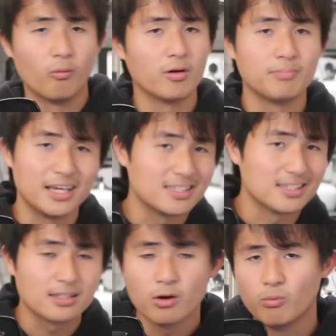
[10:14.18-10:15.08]
one
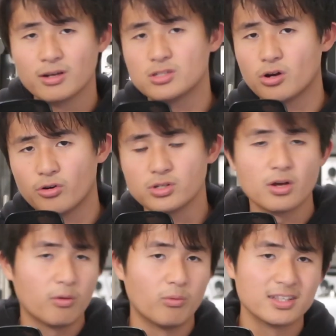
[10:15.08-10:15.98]
bassist, one guitarist,
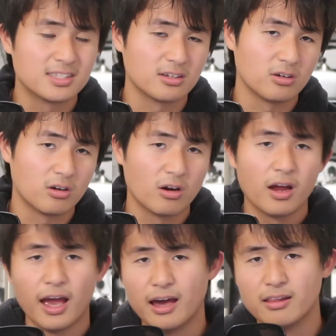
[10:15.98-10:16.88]
one singer,
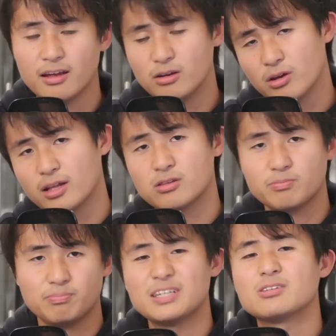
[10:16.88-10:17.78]
and then you get to
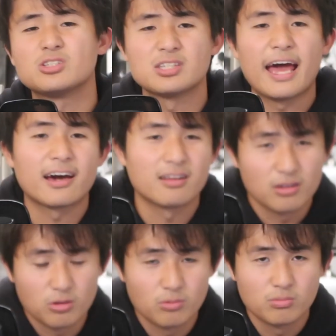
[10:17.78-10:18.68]
basically just act
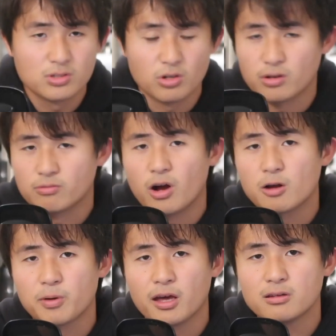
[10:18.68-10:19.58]
like you started a
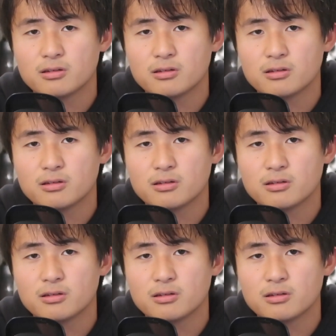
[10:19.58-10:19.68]
rock band.